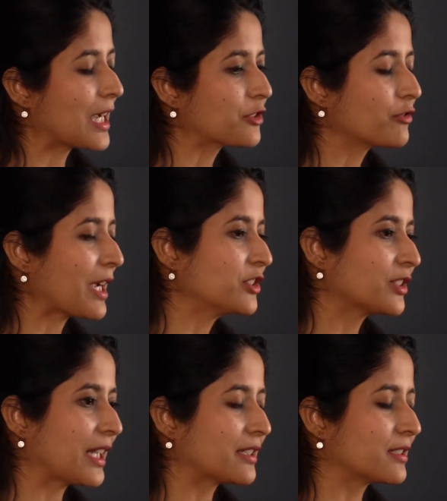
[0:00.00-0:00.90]
I tried
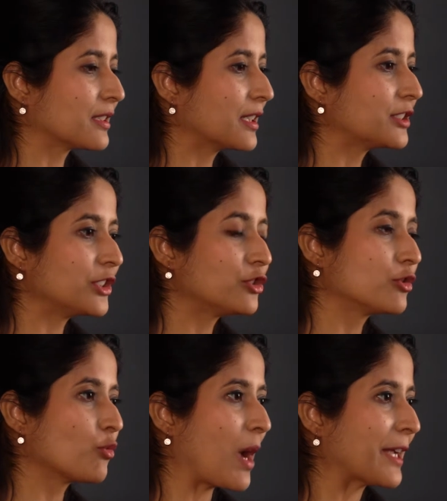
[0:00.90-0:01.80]
to get a
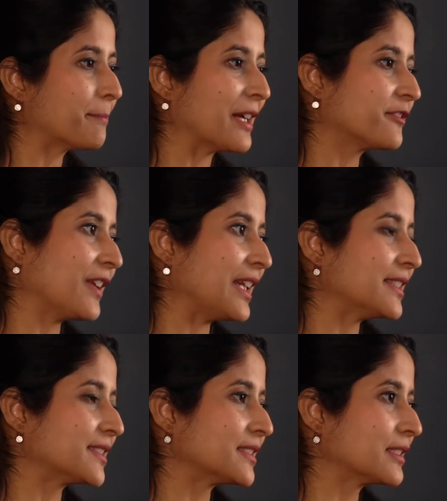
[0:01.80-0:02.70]
tissue to wipe my
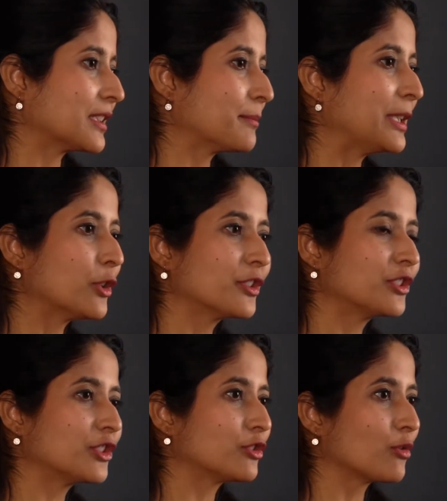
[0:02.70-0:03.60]
face. Below
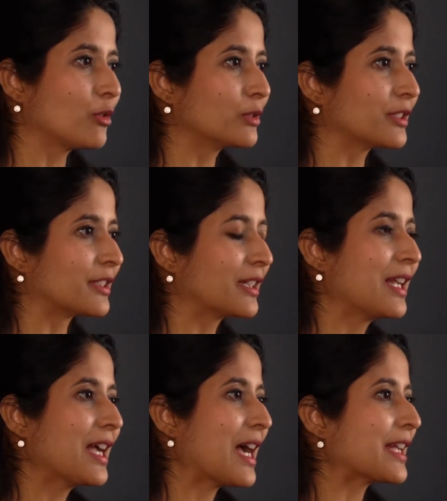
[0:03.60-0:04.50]
the tissue holder,
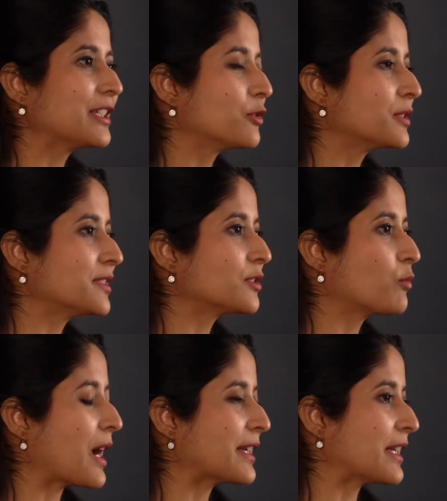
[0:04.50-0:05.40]
I noticed
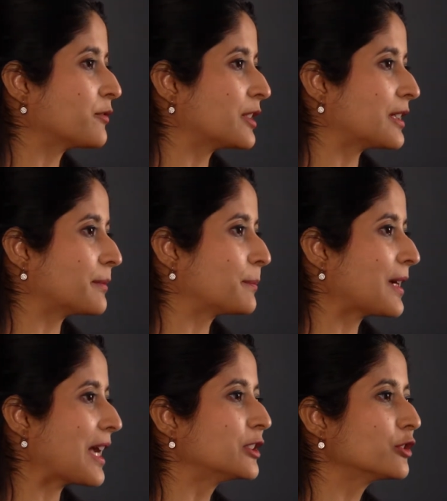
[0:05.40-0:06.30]
a white envelope.
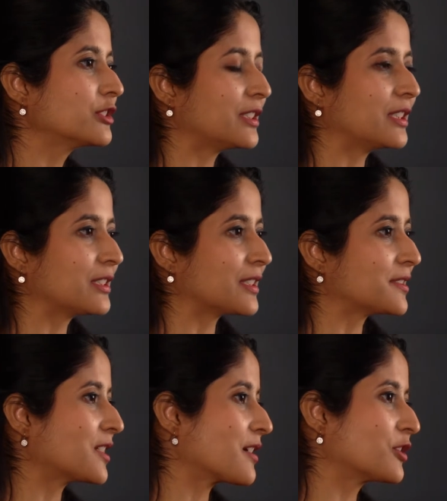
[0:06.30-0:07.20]
I looked at it and
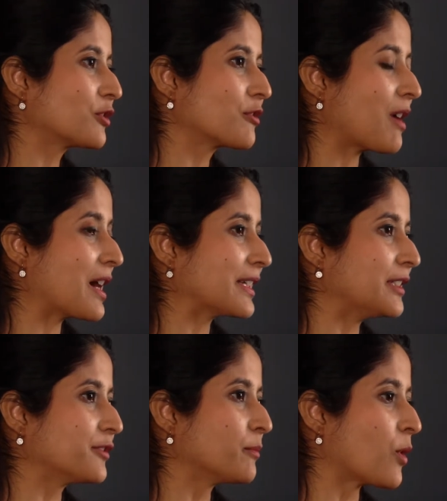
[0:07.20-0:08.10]
I started to cry
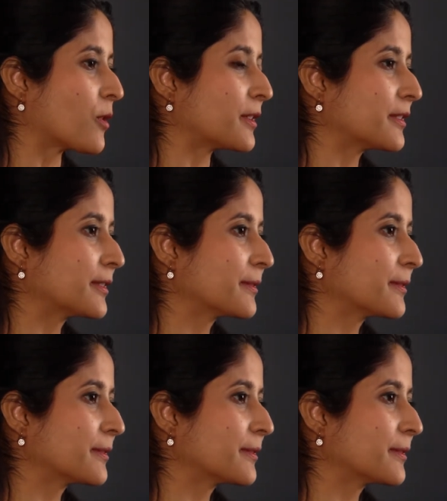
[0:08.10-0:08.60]
even more.